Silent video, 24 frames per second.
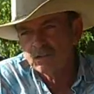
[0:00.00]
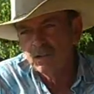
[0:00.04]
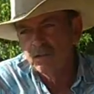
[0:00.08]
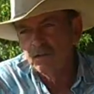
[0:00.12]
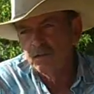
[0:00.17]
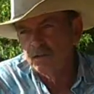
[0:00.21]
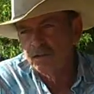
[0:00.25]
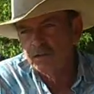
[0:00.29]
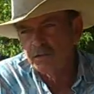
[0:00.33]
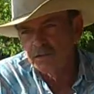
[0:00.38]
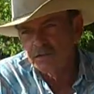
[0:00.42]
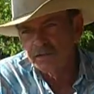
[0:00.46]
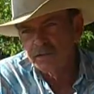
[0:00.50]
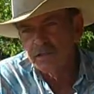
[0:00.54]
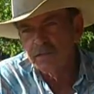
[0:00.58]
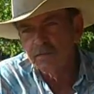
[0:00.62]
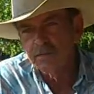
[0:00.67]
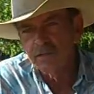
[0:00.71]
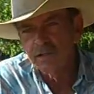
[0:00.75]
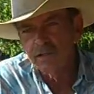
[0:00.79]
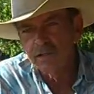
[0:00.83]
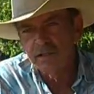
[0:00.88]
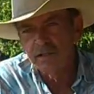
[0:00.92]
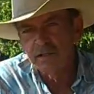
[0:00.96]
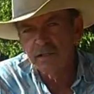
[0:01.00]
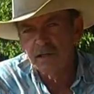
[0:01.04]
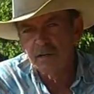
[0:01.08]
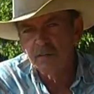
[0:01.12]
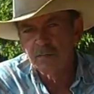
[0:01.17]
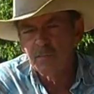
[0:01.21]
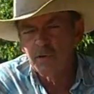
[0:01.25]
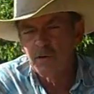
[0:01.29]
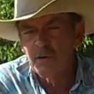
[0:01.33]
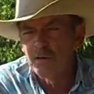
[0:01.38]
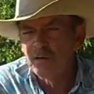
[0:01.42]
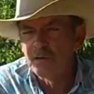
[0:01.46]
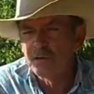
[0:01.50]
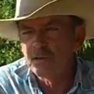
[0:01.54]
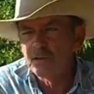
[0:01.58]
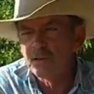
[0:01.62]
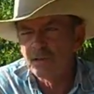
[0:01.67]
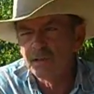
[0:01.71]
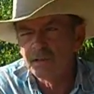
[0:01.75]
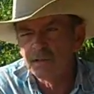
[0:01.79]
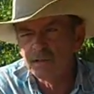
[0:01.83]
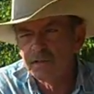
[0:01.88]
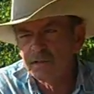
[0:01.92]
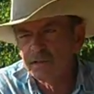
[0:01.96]
you know, you're stimulating that part, and
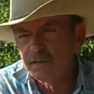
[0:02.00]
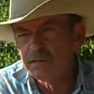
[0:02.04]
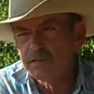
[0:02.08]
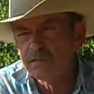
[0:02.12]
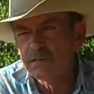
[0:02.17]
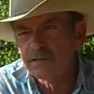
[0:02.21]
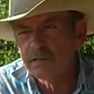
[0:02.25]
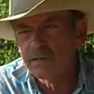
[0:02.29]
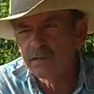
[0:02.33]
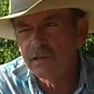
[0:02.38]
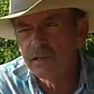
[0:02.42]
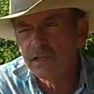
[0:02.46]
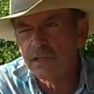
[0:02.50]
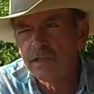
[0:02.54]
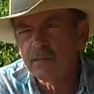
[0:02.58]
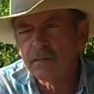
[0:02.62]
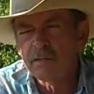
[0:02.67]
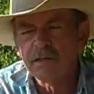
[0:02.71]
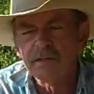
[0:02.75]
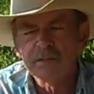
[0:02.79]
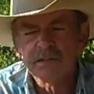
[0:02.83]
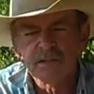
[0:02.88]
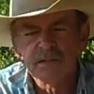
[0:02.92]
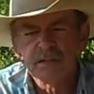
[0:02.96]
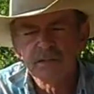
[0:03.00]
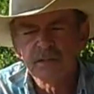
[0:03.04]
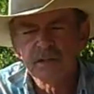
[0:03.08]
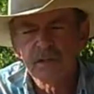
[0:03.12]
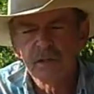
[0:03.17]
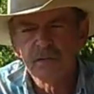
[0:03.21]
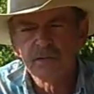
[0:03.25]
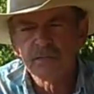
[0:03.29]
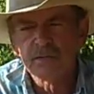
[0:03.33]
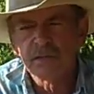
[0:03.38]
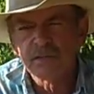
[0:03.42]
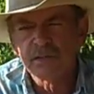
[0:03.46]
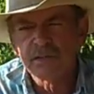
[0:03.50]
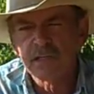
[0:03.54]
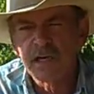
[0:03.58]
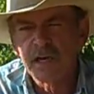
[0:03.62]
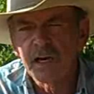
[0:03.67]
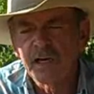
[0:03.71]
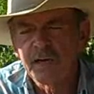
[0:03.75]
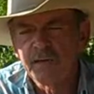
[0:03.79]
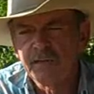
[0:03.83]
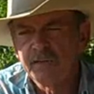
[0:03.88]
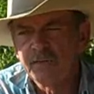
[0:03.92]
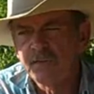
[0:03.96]
then this shows a
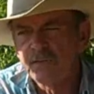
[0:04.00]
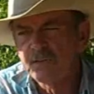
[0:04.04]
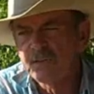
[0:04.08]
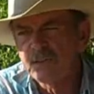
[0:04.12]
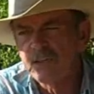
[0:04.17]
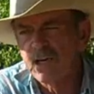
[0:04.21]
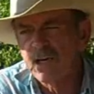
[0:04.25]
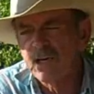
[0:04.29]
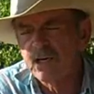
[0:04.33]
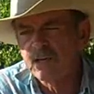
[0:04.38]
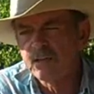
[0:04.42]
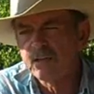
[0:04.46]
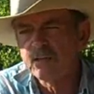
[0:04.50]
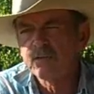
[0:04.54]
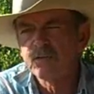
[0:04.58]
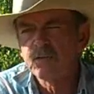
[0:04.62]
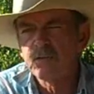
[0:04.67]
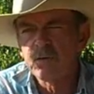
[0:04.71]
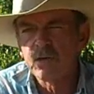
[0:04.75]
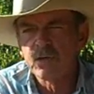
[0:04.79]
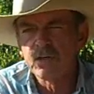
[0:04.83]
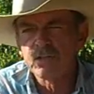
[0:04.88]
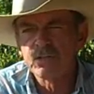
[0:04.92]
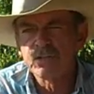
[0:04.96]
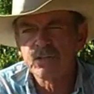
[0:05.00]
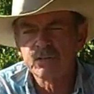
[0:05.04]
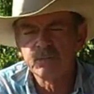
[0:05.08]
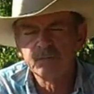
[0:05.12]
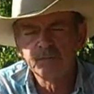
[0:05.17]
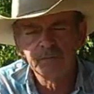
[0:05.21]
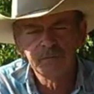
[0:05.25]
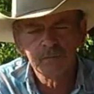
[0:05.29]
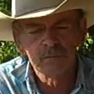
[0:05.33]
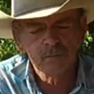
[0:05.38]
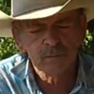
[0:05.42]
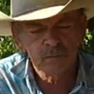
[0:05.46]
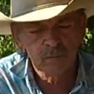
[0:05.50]
sign of aggression,